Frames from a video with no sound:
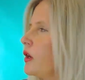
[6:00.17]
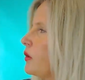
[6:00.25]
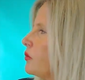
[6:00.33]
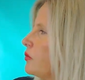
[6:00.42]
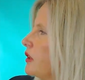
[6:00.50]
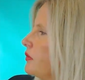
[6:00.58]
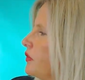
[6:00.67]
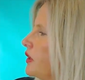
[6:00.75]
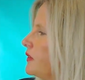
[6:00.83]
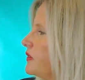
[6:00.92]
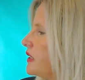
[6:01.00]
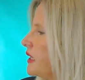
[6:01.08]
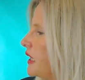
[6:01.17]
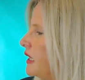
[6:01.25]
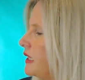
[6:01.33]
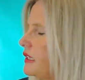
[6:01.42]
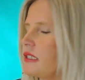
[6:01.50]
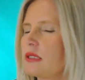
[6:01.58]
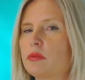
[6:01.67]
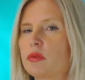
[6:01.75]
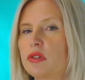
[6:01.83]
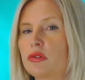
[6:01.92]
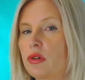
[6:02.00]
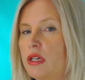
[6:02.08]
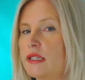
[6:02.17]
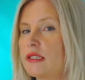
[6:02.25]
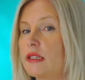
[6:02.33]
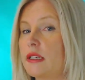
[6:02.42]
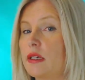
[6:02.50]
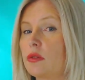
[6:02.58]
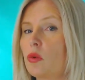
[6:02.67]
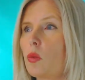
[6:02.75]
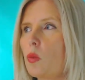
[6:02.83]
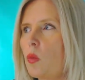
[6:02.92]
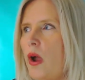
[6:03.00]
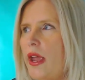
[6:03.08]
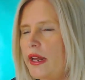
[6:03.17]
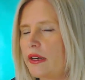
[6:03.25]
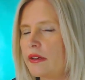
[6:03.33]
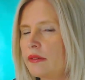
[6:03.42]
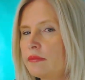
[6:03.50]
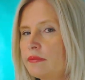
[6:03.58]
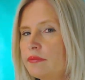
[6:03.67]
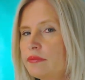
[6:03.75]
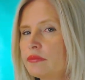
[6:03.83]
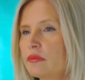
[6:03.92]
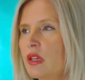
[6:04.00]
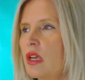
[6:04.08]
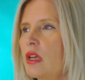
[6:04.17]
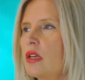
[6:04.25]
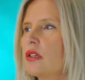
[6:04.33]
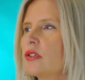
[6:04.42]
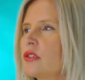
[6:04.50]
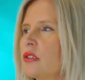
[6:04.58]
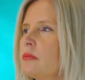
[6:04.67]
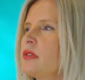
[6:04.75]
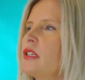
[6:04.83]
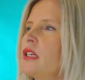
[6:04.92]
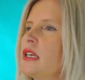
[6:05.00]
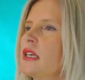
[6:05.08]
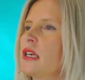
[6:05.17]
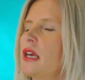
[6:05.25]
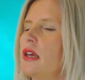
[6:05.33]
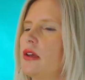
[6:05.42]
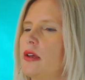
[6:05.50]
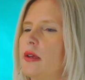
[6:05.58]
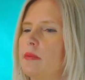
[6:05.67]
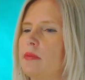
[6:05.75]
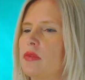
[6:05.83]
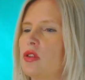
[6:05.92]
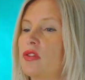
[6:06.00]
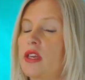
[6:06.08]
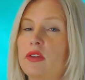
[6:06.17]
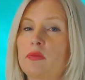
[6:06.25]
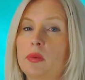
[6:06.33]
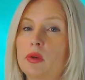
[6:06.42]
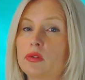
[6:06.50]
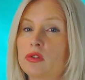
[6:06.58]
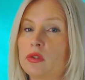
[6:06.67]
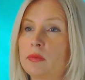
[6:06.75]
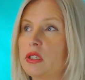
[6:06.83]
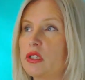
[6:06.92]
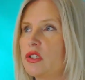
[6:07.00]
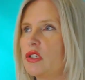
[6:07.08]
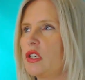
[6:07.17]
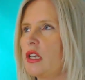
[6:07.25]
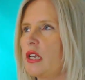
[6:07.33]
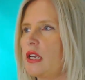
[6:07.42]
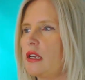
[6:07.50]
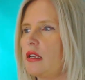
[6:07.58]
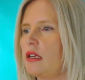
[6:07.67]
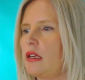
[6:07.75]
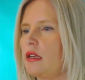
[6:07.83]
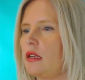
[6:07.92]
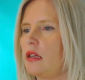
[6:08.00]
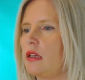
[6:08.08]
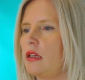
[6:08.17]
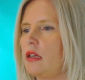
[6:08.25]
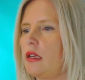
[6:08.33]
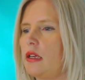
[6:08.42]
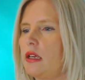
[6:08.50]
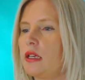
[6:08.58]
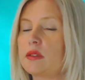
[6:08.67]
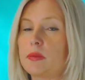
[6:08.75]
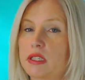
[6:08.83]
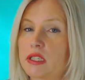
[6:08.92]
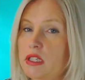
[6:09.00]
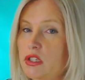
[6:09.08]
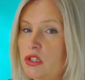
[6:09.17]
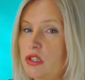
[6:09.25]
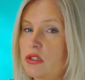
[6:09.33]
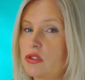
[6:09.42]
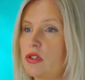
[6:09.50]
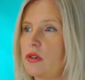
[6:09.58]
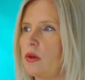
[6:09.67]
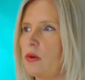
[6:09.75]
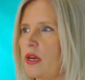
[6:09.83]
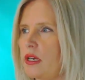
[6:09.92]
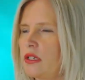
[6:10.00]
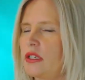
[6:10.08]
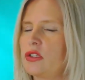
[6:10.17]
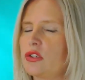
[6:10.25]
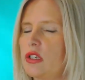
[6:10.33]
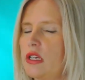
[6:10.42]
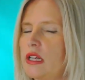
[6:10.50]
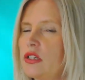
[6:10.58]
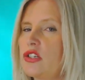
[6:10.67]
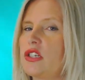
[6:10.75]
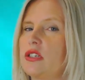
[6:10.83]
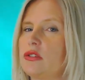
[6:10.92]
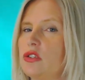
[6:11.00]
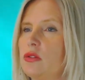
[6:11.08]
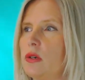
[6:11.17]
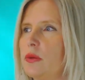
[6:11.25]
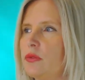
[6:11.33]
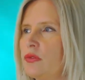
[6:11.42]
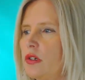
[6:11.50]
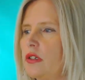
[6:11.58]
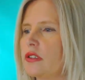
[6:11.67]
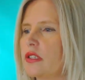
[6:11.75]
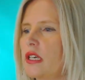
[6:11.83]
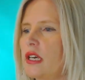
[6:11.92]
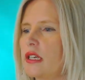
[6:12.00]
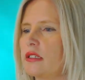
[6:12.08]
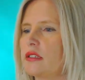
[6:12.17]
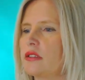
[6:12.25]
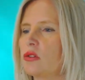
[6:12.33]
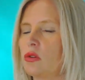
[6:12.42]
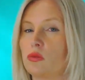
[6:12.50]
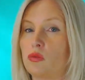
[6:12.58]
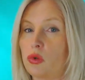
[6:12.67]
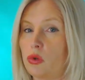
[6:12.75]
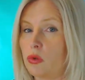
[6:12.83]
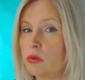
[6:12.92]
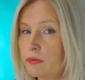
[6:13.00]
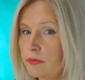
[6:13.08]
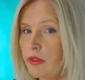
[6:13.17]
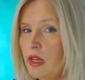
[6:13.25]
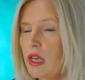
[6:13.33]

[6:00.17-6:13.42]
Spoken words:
Now, 3, 5s and 8s procrastinate when something that they've put too much expectation into or any energy into up front has gone wrong,